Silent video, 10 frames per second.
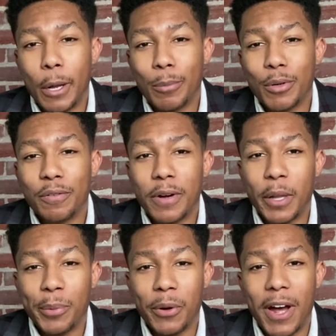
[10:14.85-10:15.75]
you can follow me
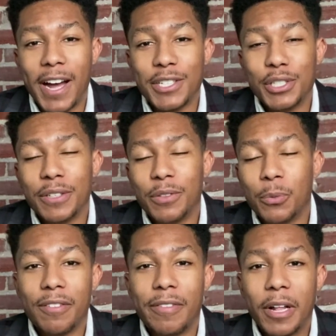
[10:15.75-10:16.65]
on I G if you
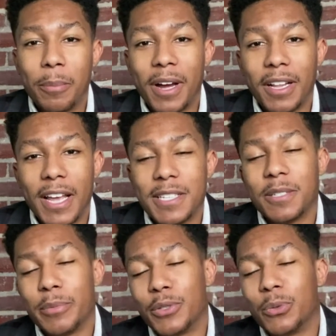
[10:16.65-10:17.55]
want to, on my classic
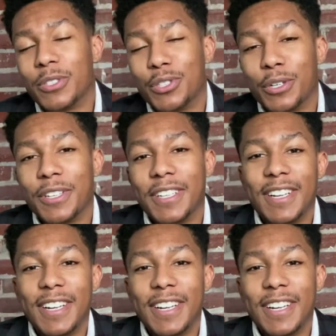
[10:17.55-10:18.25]
menswear journey.